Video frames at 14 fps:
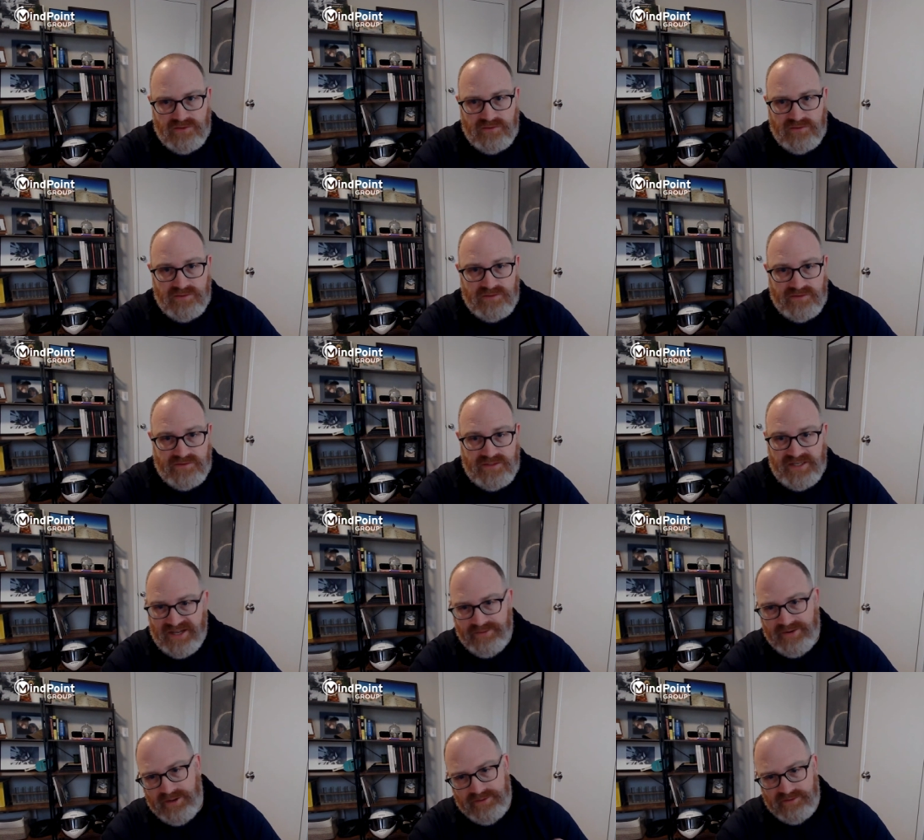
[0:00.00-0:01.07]
so you can see
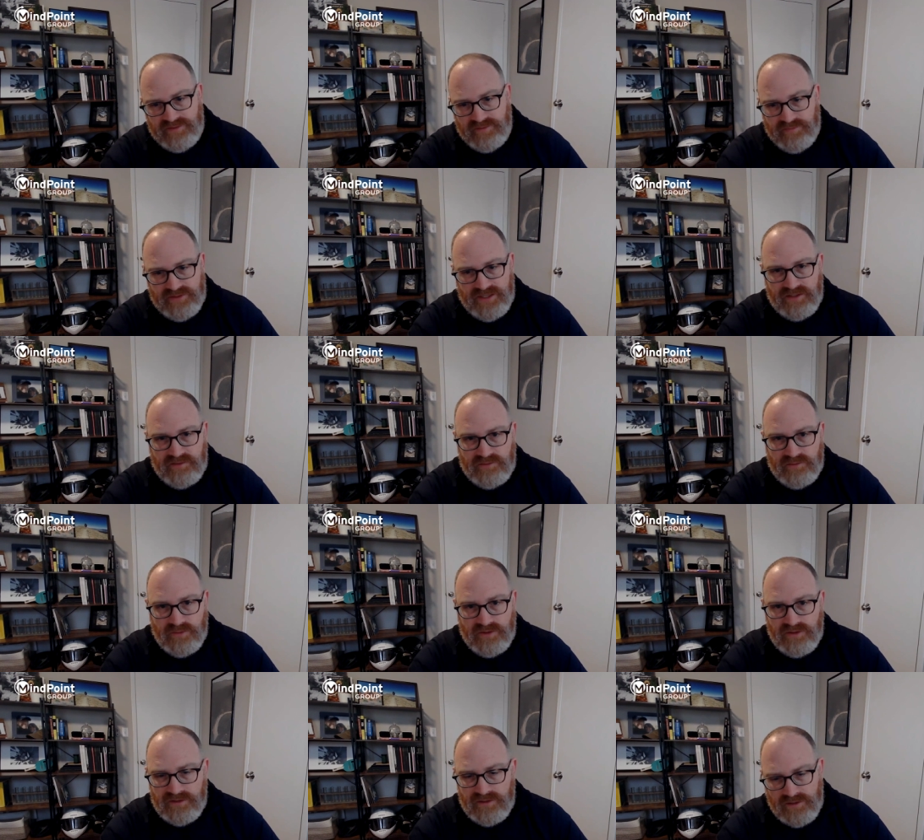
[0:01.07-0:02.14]
how out of compliance you
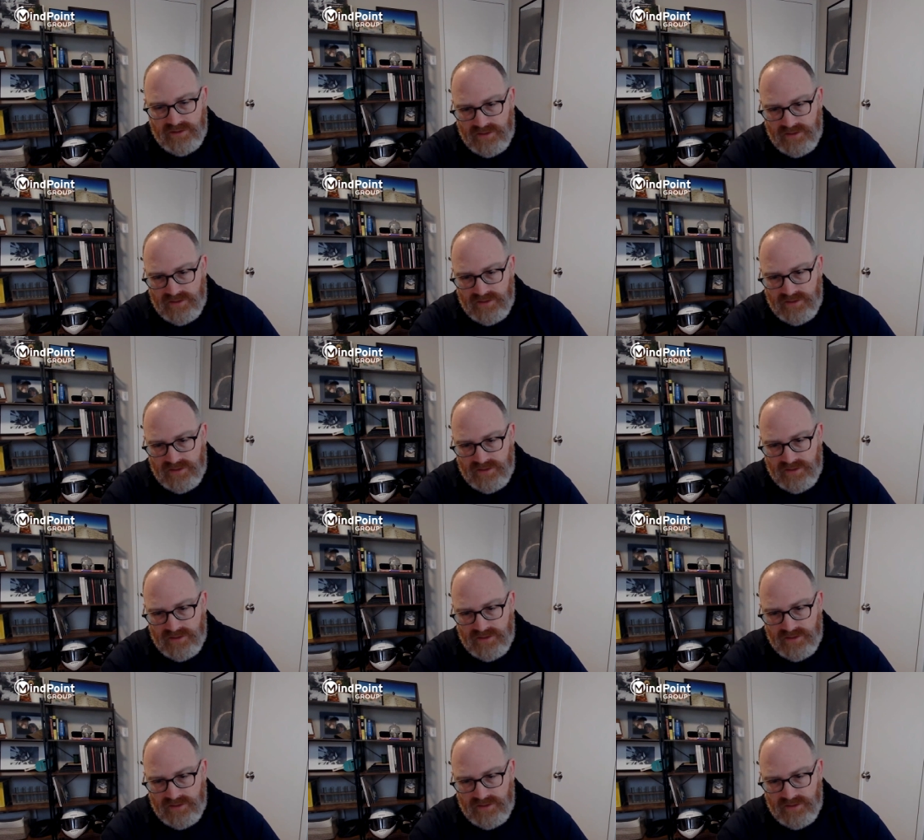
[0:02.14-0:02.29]
were